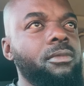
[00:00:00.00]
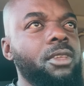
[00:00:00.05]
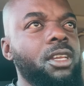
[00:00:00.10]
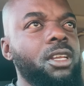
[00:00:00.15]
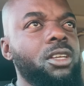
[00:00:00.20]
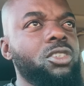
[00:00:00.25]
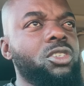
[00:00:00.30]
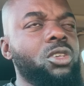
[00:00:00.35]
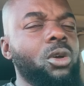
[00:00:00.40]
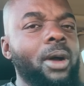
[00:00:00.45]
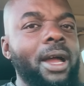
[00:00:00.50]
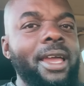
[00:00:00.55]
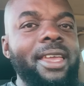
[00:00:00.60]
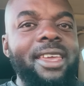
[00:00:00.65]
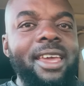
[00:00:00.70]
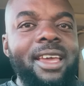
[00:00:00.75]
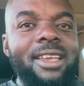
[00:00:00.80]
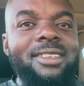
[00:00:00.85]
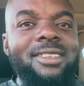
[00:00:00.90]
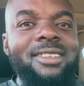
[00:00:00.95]
So I
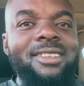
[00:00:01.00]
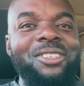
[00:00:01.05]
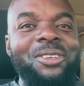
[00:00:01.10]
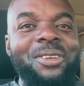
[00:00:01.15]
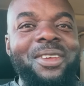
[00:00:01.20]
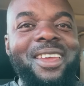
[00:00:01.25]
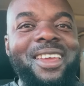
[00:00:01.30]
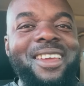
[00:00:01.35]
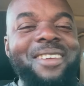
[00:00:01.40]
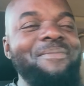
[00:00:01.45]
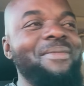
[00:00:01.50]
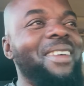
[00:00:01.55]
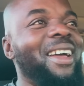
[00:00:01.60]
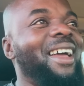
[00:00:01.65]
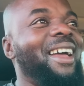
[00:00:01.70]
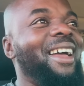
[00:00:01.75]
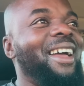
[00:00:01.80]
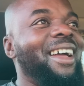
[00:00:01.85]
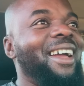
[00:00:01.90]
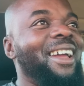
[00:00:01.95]
guess to him,
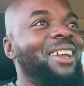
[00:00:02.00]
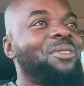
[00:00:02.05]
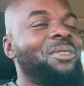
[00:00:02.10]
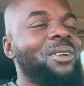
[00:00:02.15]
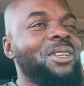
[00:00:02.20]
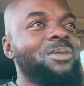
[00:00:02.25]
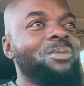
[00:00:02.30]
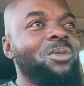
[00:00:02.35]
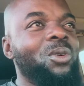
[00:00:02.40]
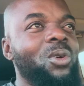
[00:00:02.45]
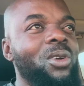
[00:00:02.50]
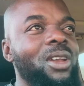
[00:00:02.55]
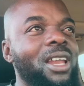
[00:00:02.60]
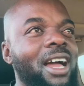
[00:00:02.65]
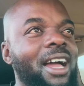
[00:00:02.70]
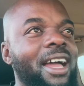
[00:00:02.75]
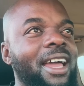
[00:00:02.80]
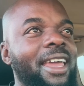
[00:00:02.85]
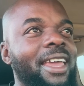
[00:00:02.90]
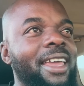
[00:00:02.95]
it was more
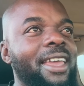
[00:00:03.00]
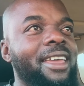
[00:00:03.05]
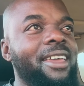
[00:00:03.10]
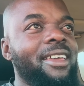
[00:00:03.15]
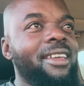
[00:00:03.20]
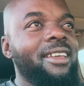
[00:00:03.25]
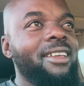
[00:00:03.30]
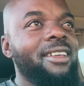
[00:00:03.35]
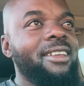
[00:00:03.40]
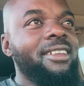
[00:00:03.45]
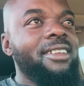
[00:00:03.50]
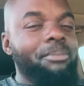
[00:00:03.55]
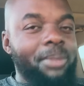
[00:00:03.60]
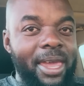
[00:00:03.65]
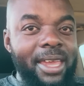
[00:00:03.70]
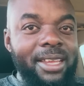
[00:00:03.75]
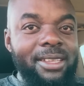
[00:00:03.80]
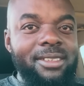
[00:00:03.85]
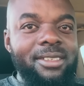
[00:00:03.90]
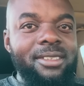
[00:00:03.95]
like
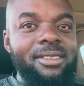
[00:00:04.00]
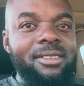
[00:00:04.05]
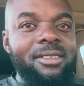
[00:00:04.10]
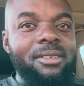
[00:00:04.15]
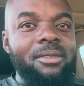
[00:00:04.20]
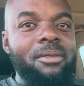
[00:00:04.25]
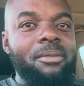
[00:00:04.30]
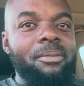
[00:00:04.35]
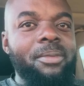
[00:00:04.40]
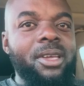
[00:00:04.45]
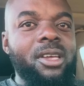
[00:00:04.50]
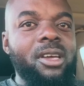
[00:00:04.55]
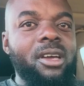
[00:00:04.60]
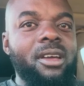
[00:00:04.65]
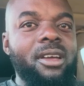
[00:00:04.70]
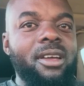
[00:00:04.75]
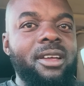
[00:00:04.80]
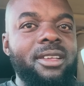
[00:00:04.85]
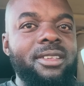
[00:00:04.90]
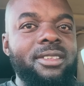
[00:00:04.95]
bait
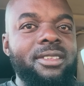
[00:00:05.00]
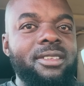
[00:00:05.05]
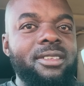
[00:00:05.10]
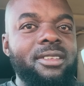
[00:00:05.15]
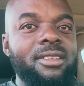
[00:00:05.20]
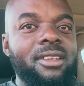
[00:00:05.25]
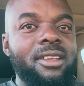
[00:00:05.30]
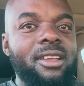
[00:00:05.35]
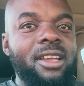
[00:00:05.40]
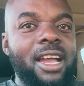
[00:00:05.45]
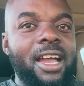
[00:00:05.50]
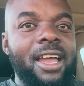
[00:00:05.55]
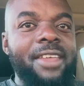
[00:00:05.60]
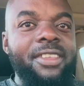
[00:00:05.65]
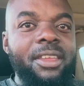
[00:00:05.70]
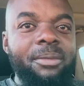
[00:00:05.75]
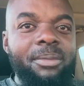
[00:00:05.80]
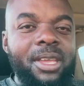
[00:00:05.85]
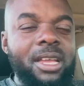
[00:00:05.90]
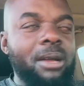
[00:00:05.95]
because I
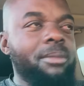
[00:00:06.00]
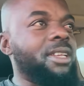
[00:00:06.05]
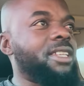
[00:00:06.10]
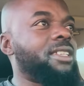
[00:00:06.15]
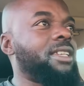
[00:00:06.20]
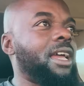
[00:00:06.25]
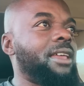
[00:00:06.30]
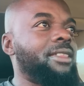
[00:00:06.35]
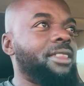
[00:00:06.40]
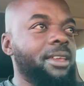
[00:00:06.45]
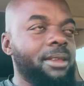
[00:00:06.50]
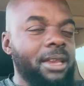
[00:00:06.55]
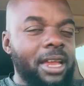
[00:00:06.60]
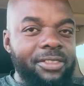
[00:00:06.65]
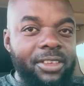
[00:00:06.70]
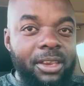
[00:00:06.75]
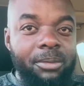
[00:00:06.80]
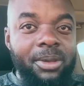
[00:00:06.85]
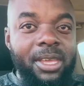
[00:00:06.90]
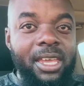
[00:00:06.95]
then
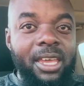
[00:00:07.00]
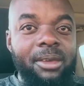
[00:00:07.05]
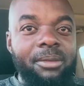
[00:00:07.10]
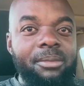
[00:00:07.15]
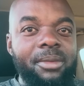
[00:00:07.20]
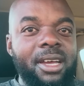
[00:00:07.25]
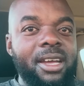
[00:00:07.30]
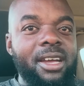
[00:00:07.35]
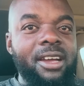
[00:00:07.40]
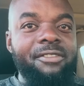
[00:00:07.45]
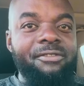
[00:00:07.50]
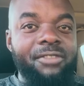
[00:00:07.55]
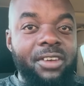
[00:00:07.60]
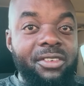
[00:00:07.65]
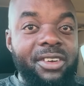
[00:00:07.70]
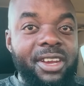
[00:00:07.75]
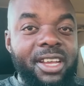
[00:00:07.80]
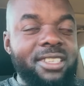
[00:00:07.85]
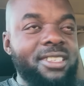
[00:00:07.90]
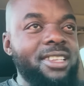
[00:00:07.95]
became
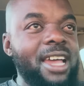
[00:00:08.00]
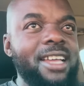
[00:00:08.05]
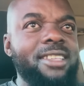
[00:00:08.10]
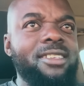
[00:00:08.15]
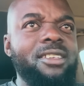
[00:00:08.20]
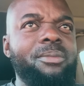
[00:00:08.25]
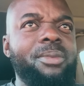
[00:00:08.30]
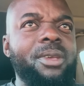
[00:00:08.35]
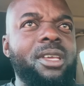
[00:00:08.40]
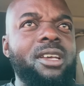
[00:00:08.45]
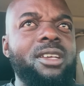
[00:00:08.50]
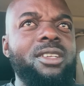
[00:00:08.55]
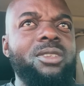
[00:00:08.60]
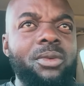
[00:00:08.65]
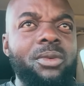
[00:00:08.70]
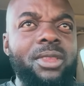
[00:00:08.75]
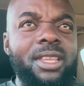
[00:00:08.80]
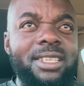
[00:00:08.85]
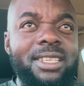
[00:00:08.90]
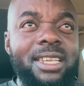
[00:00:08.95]
very excited because
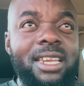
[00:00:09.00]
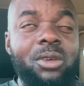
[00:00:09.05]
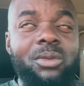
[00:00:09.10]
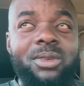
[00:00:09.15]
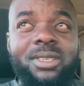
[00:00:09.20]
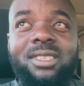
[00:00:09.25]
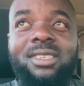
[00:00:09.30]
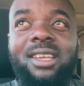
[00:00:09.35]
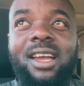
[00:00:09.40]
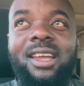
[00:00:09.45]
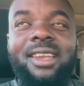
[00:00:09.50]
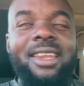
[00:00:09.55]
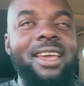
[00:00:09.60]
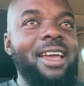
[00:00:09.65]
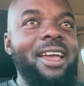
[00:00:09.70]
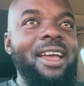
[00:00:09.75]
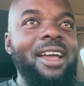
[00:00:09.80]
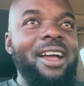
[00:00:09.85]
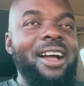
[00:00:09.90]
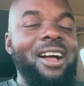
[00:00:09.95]
when the ceiling was done,
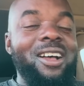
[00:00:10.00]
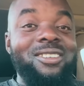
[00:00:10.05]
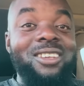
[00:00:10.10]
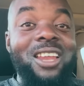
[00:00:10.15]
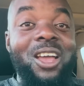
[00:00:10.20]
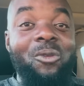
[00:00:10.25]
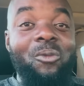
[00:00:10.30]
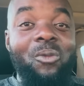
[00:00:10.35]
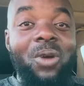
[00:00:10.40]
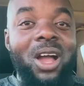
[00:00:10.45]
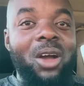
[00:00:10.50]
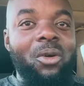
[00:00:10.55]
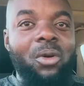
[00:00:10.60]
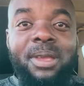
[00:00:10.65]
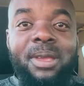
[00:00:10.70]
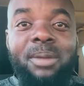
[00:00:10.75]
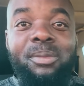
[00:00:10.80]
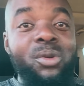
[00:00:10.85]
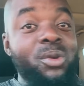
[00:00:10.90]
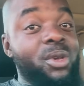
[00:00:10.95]
I was like, wow,
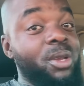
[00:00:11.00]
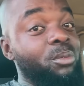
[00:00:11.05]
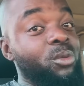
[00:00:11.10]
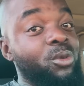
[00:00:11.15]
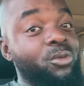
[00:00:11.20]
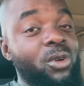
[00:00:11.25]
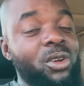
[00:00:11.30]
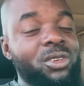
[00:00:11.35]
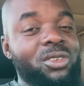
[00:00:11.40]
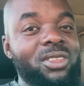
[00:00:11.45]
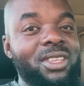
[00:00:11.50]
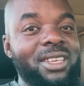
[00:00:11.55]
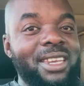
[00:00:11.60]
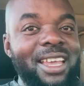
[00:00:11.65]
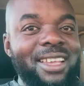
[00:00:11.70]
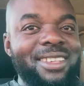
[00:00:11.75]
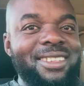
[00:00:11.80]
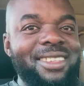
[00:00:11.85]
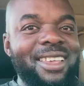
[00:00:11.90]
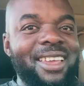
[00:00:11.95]
maybe we can move on to the
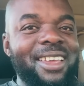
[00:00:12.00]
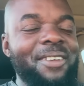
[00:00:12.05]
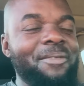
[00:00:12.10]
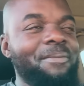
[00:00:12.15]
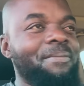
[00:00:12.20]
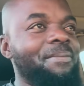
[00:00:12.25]
next thing.